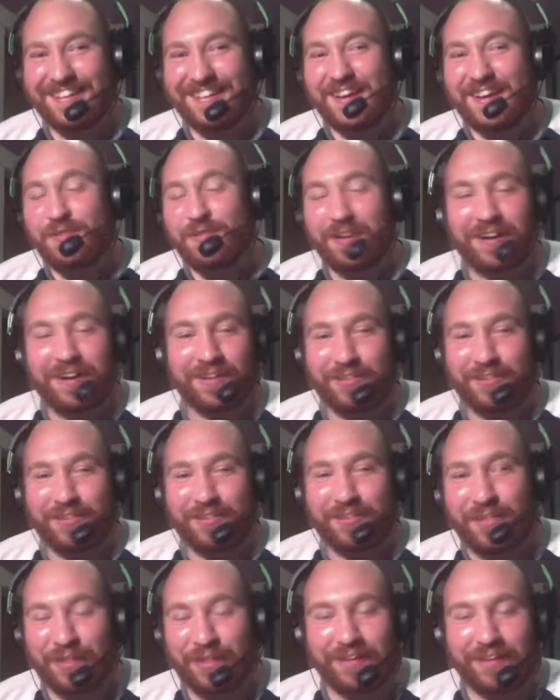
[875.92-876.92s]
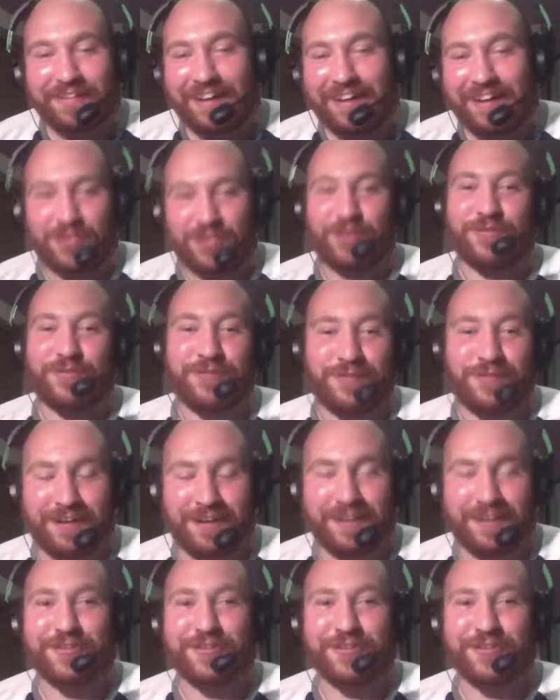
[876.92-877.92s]
Dogs are nothing like children, I'm
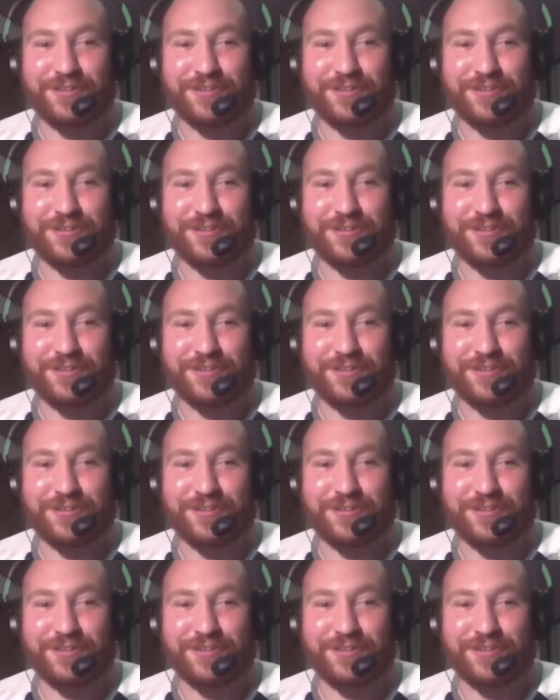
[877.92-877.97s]
sure.